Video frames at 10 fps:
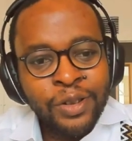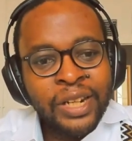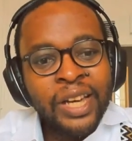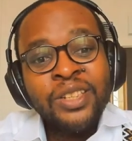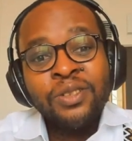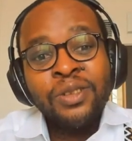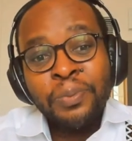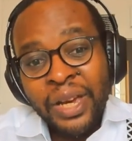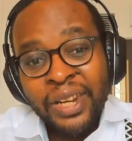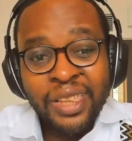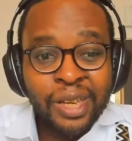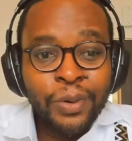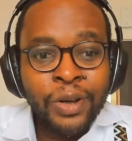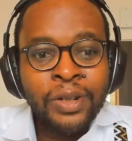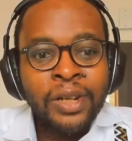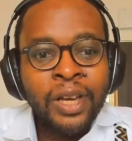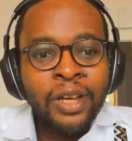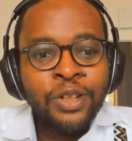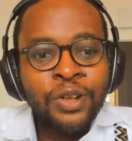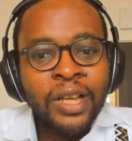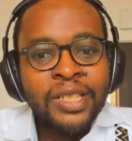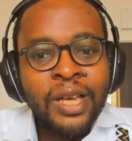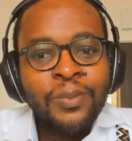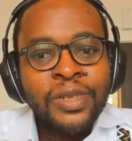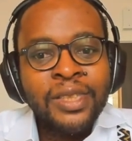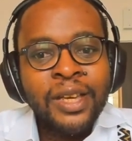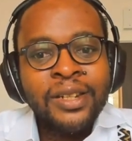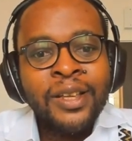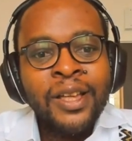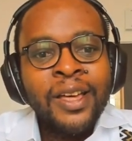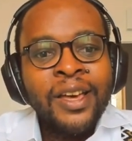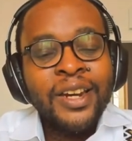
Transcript: or the nice or the bad thing about actuarial exams is that